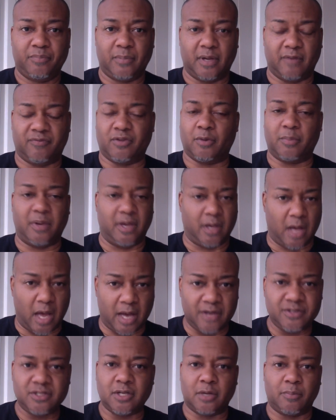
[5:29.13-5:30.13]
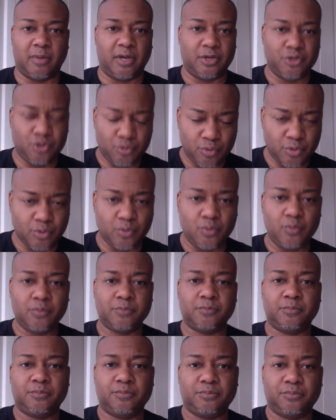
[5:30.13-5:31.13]
If they're being honest, they're being true,
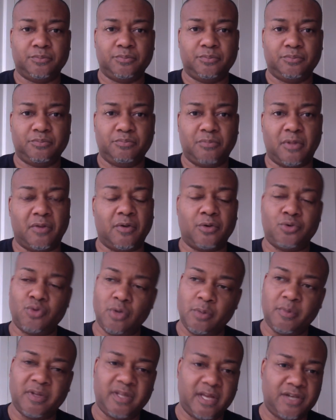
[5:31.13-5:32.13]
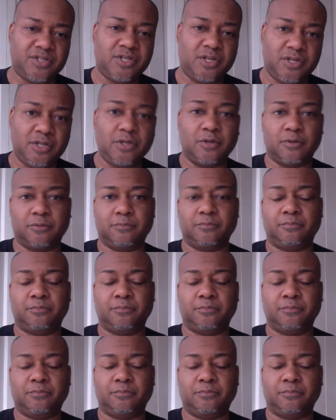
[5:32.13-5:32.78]
then they're doing what they should do.